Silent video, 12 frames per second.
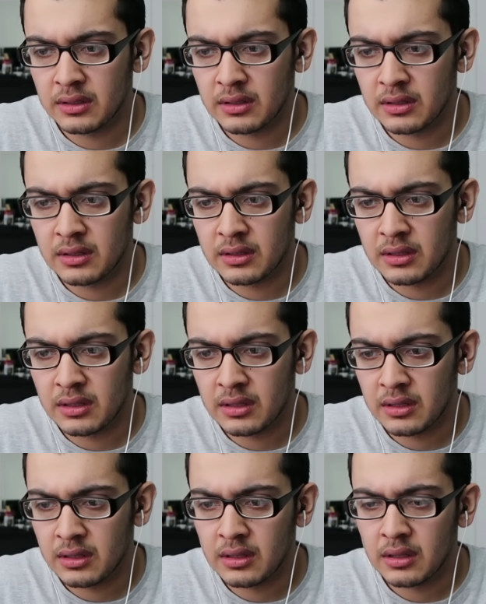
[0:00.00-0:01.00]

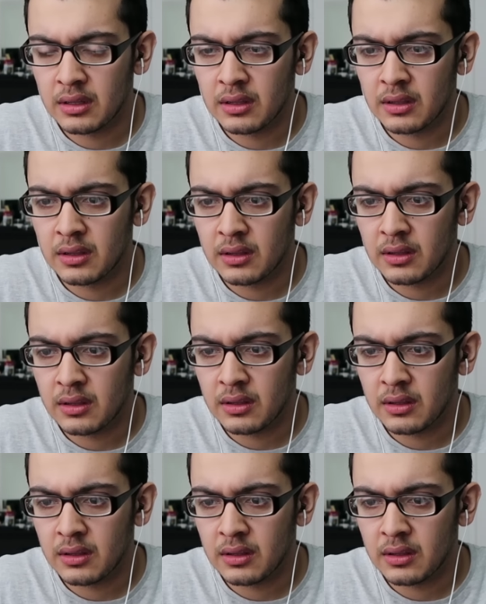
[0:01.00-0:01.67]
Nothing is said.